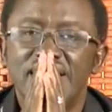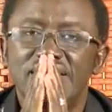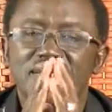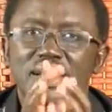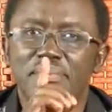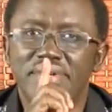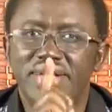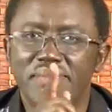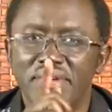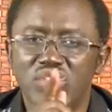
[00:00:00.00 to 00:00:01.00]
some
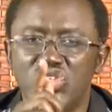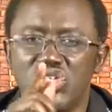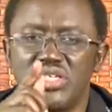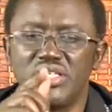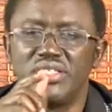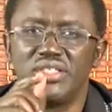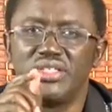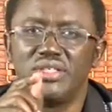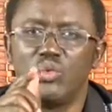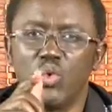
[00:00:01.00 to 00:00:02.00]
damage
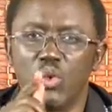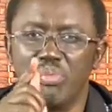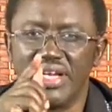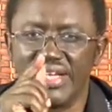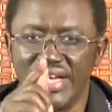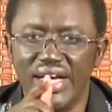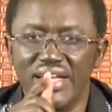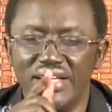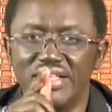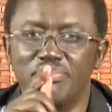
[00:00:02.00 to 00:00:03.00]
will be done
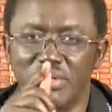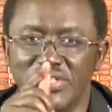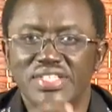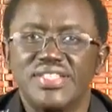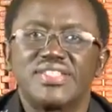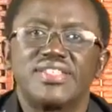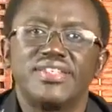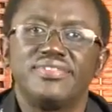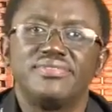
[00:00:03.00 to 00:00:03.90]
in the process.